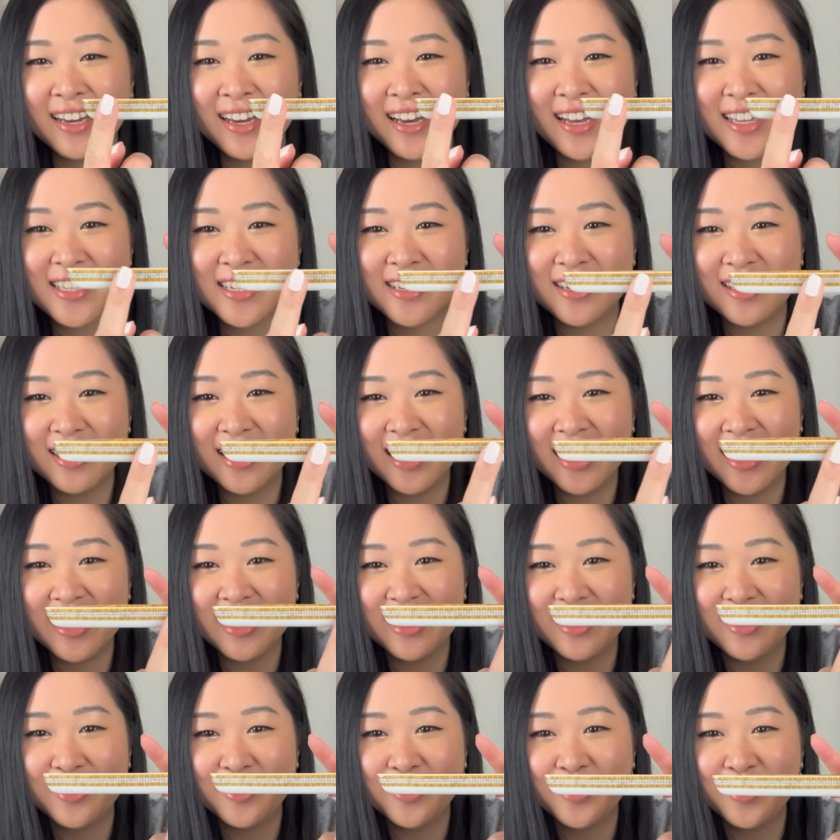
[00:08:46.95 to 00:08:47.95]
it's got like
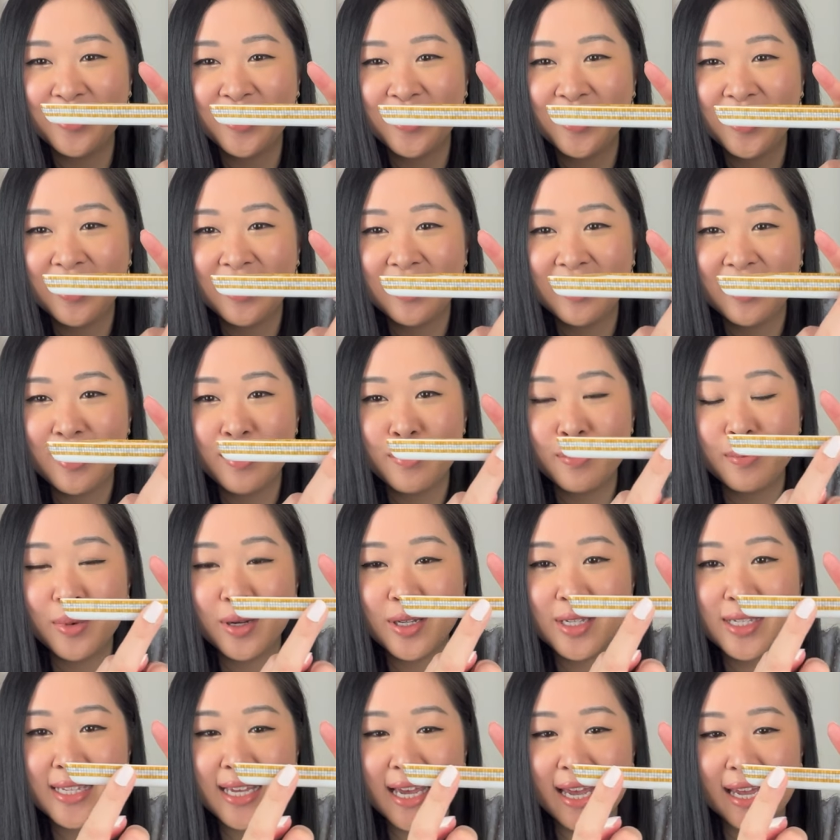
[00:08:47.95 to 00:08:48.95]
little
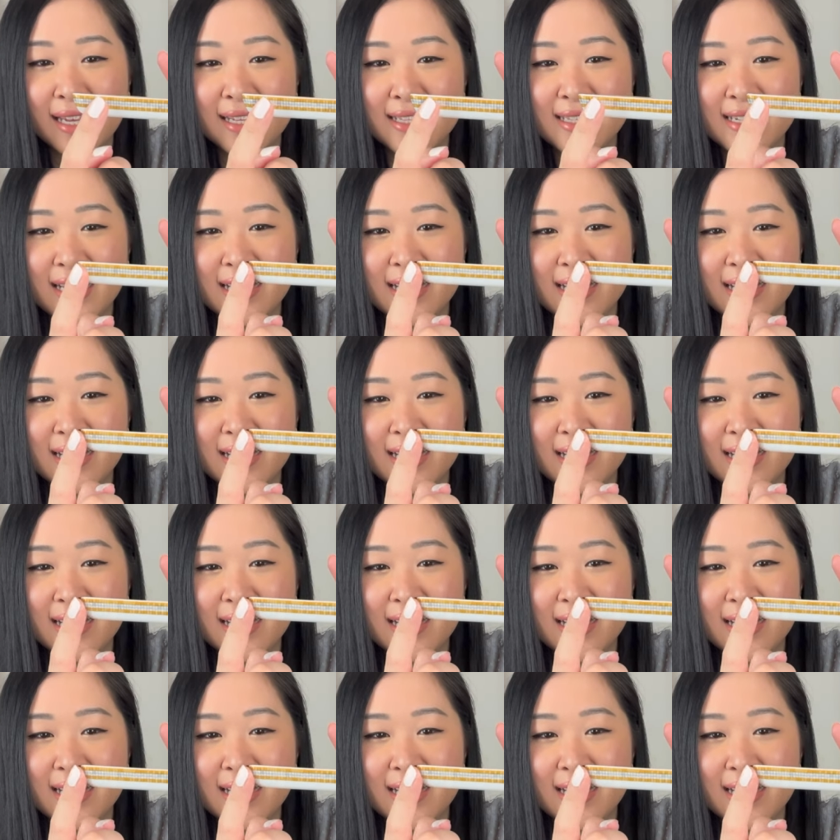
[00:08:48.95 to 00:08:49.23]
mosaic